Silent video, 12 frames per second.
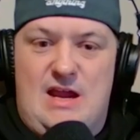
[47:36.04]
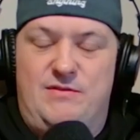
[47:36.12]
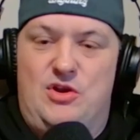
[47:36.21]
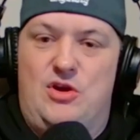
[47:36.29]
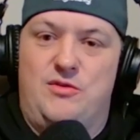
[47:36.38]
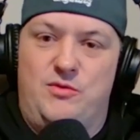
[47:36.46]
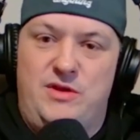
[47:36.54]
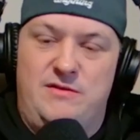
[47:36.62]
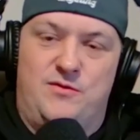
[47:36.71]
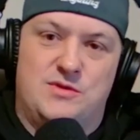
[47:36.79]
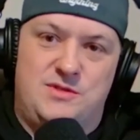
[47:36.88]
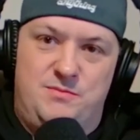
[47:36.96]
there other
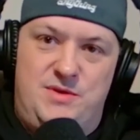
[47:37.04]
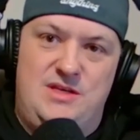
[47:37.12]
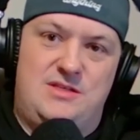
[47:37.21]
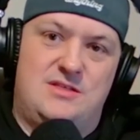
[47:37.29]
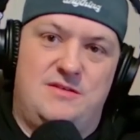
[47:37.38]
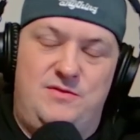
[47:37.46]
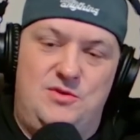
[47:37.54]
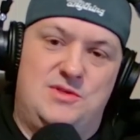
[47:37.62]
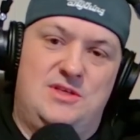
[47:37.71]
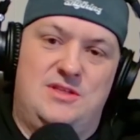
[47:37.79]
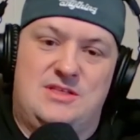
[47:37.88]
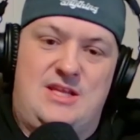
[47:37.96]
reinforcing pieces of
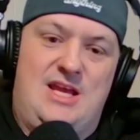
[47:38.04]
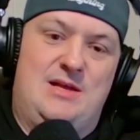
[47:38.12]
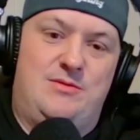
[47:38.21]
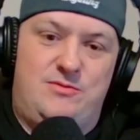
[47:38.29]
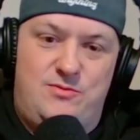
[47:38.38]
using this tablet,